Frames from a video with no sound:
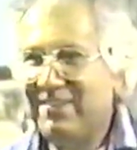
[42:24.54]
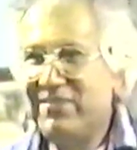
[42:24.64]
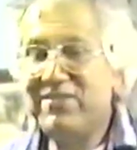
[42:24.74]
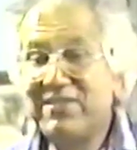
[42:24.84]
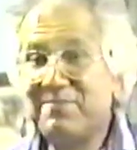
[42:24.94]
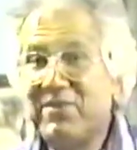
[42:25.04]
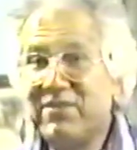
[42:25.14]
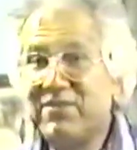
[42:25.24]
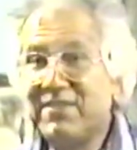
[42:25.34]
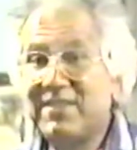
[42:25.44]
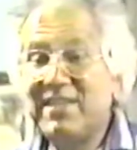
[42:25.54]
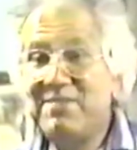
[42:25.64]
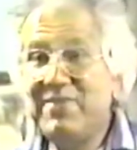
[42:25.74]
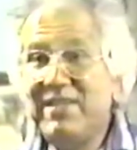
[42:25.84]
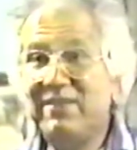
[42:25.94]
Do you suppose that
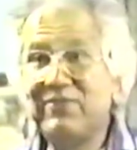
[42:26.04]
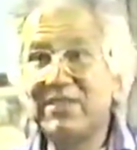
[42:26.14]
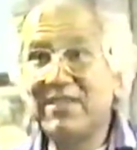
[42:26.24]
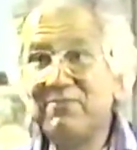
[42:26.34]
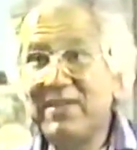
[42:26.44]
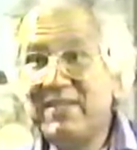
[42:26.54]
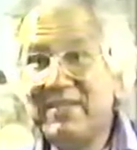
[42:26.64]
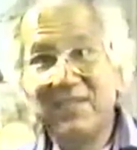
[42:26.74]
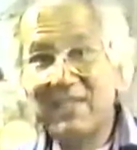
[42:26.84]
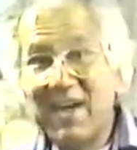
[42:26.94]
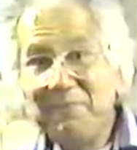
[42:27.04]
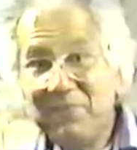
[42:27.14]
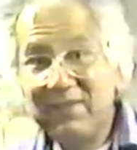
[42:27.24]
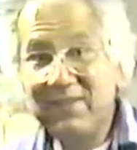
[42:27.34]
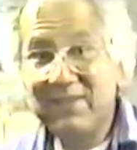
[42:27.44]
they mean for somebody to stop?